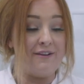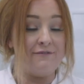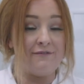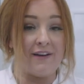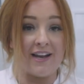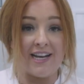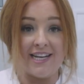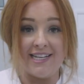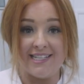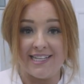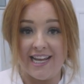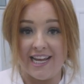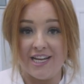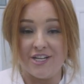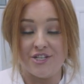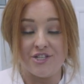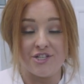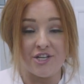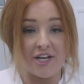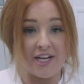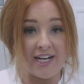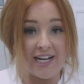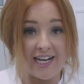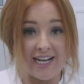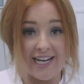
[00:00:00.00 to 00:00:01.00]

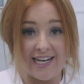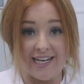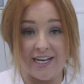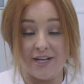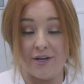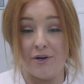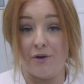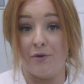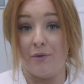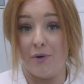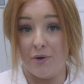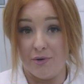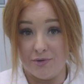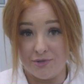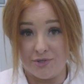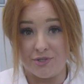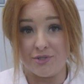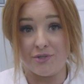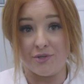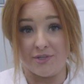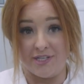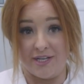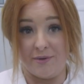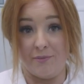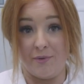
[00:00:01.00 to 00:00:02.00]
validation, clinical or
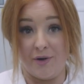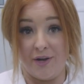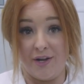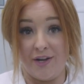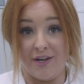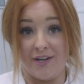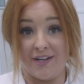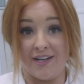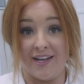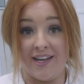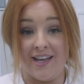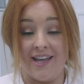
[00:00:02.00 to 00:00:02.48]
study work.